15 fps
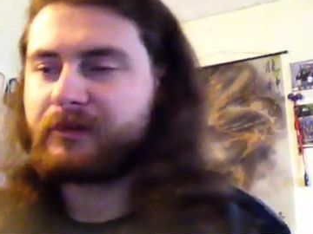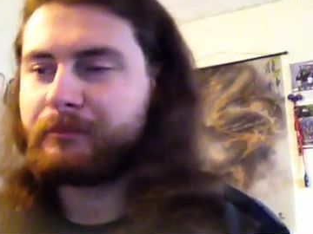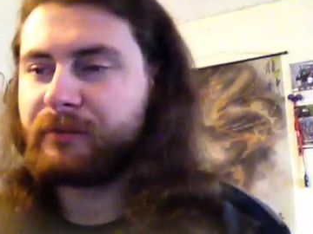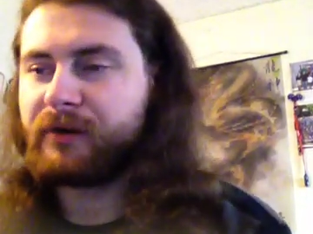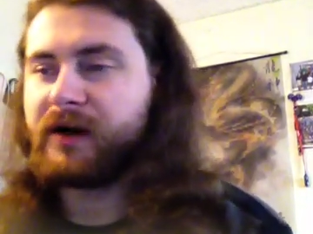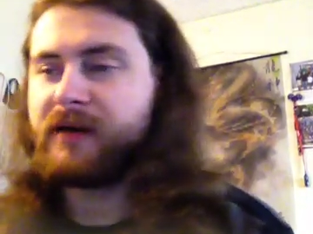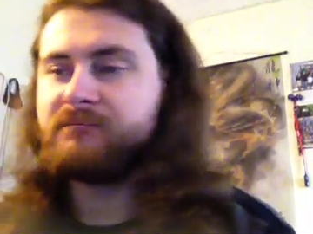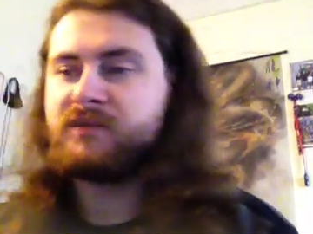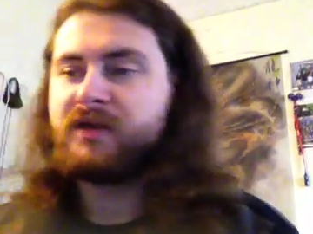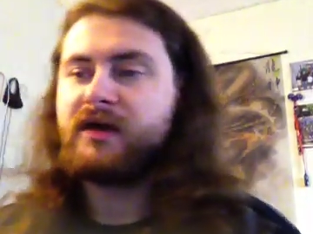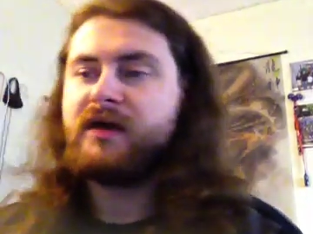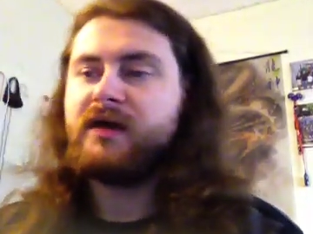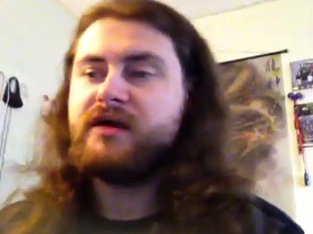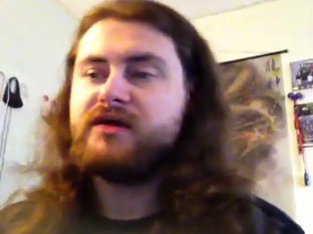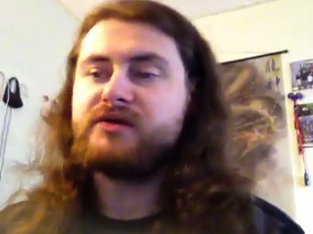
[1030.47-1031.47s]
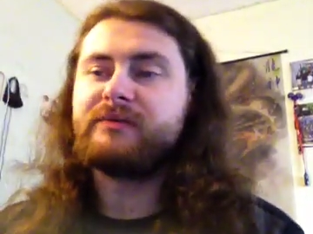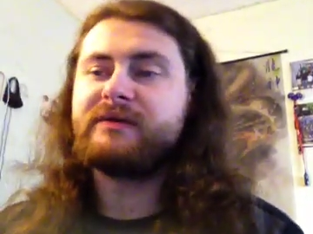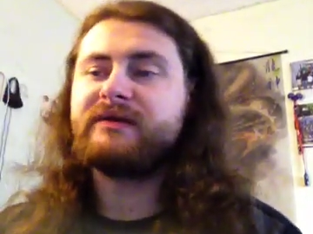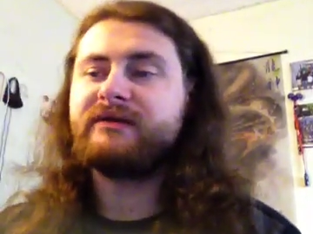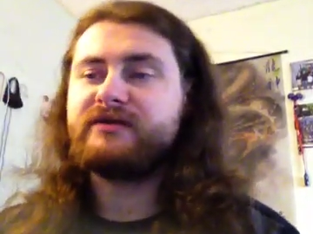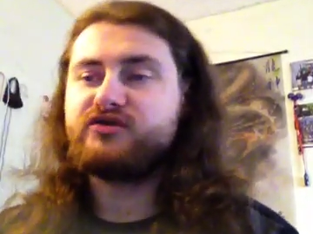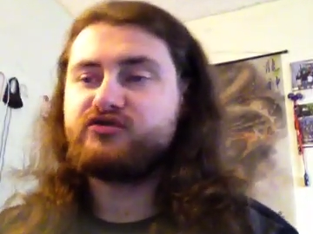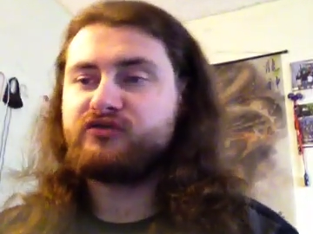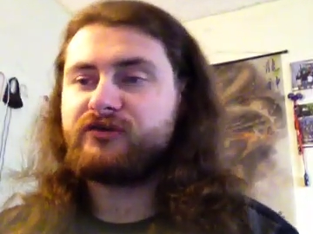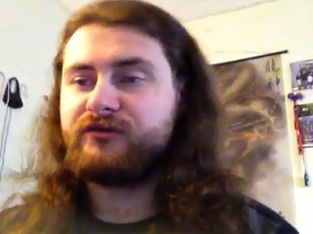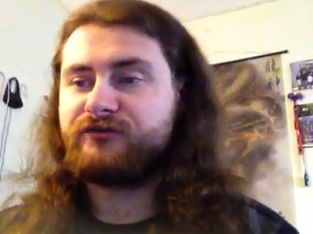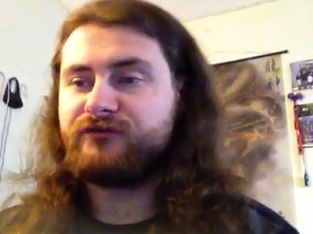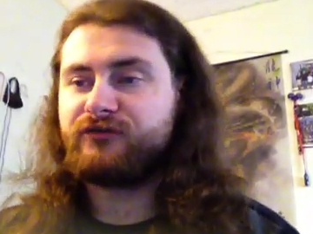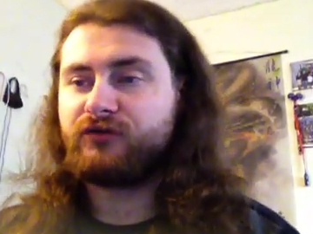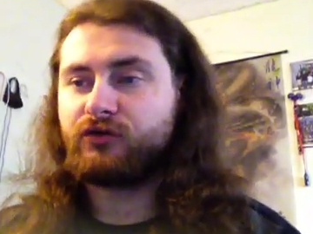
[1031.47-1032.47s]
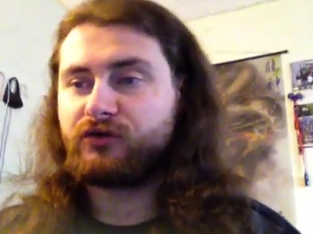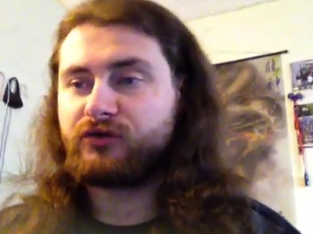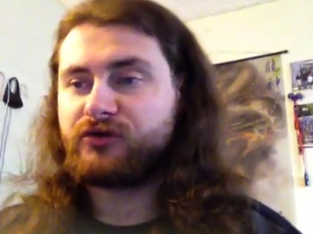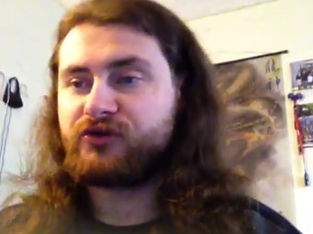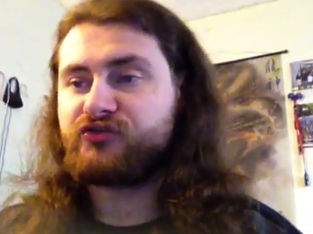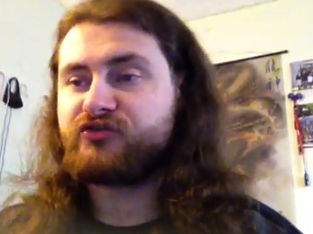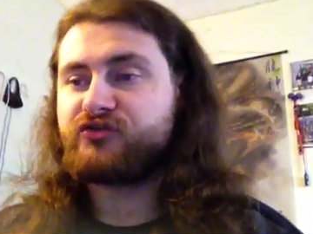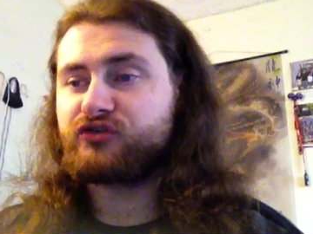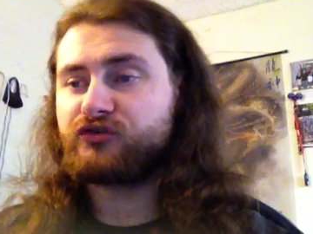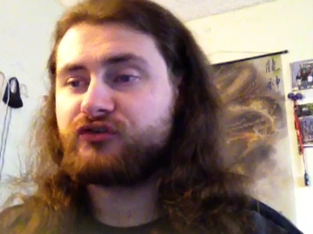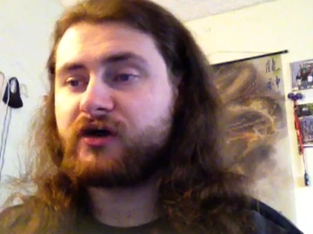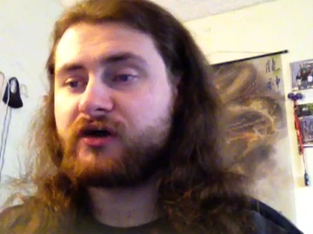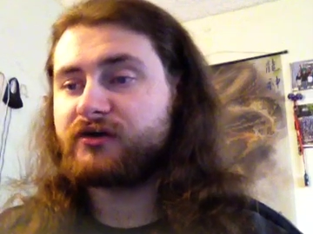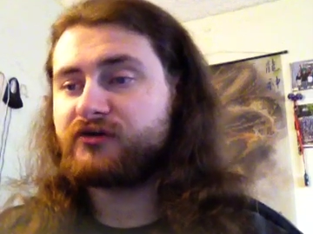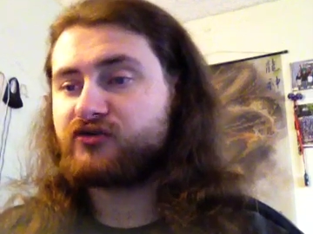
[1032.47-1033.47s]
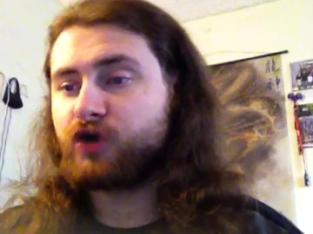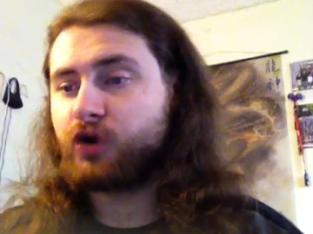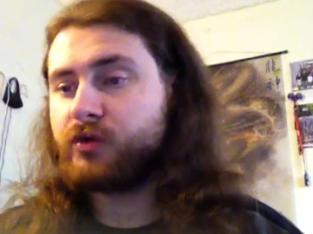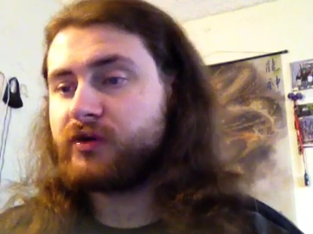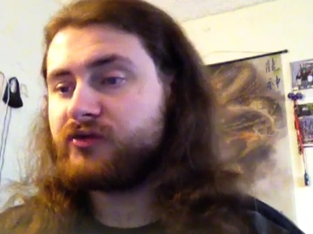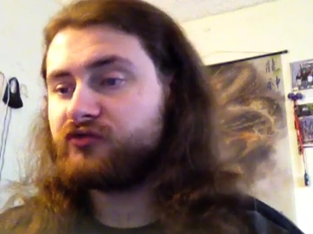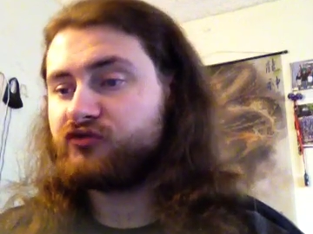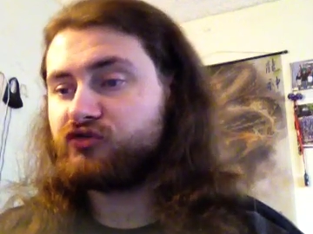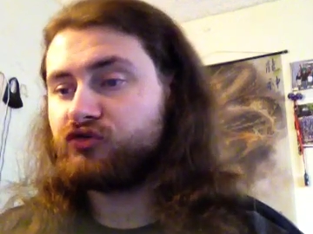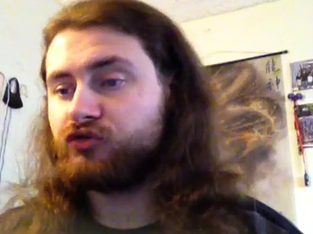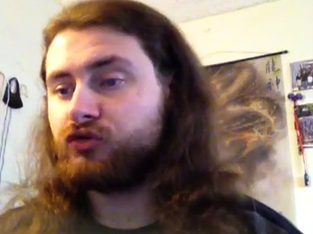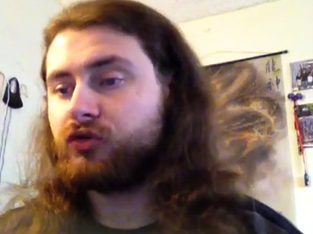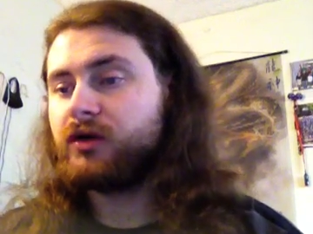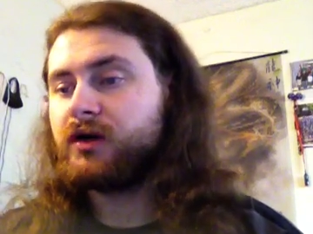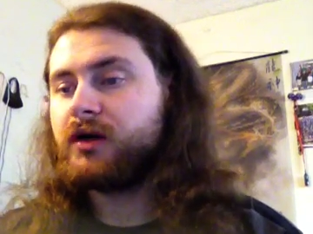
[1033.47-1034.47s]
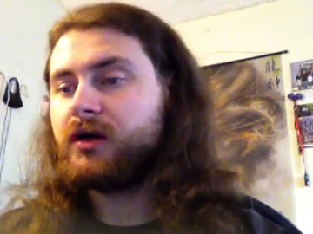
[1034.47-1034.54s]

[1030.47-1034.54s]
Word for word: But you're mainly using it for single fodder to go into